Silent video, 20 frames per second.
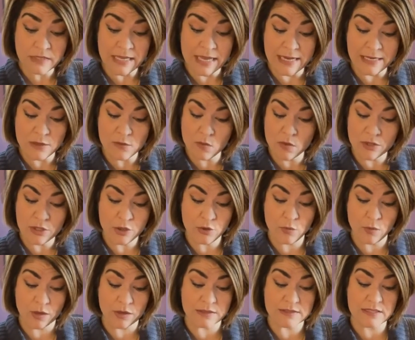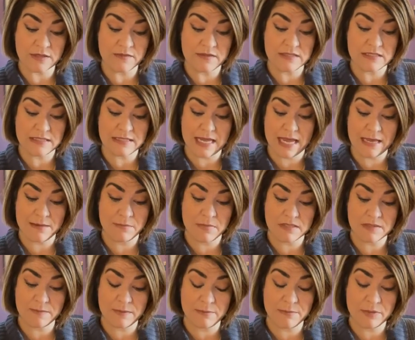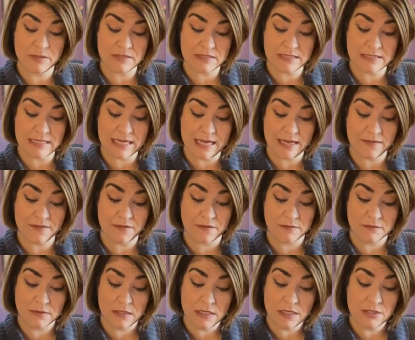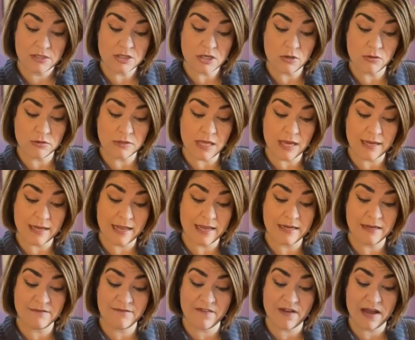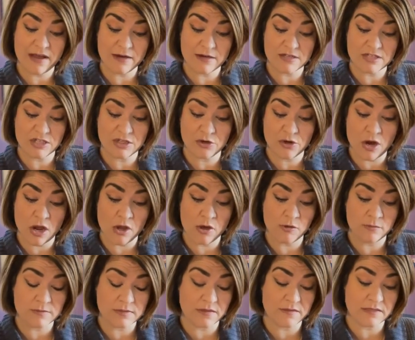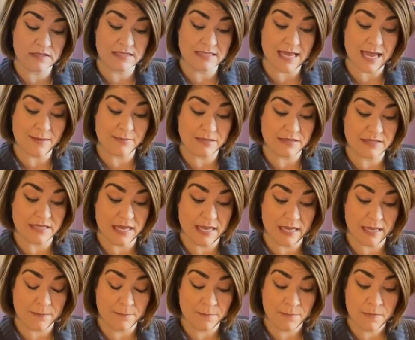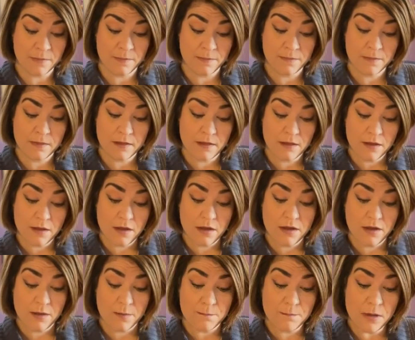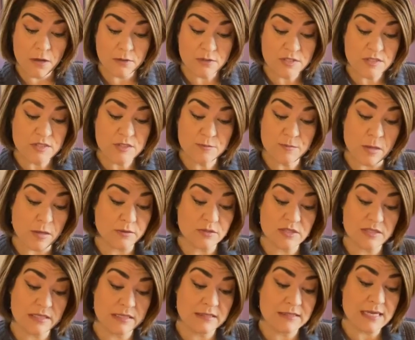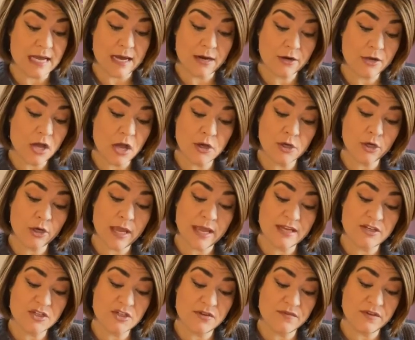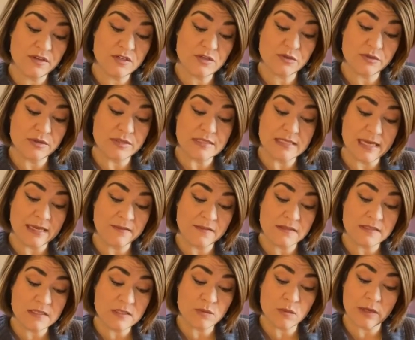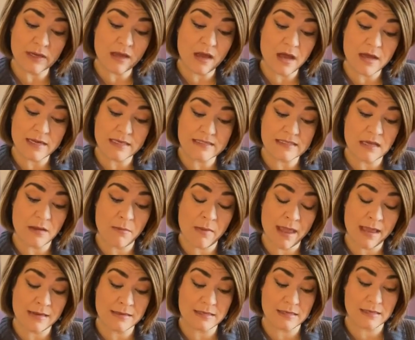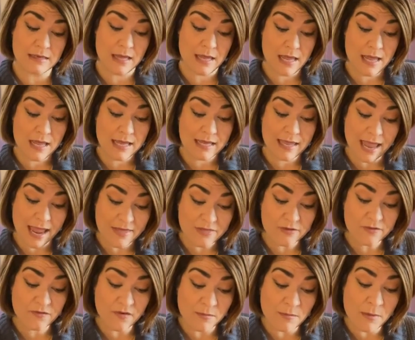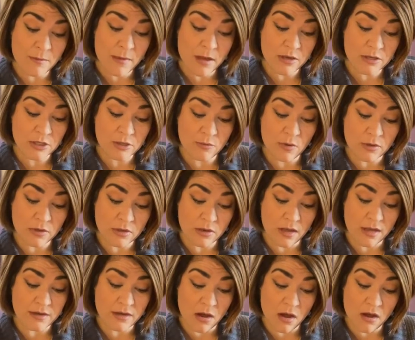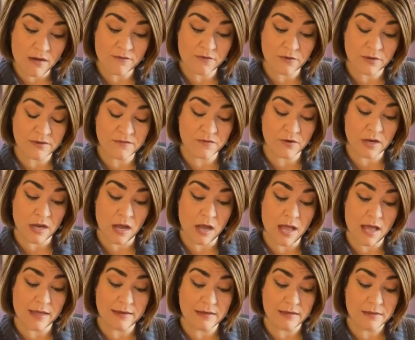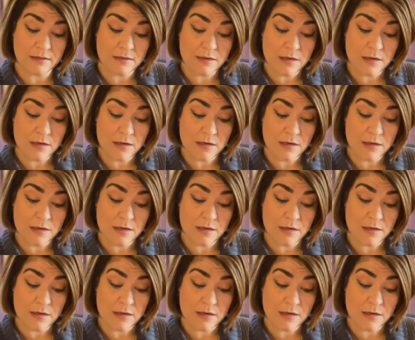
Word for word: Anyone who works on this day must be put to death. Don't light any fires in your homes on the Sabbath day. Moses spoke to the entire congregation of Israel, saying, This is what God has commanded. Gather from among you on an offering for God.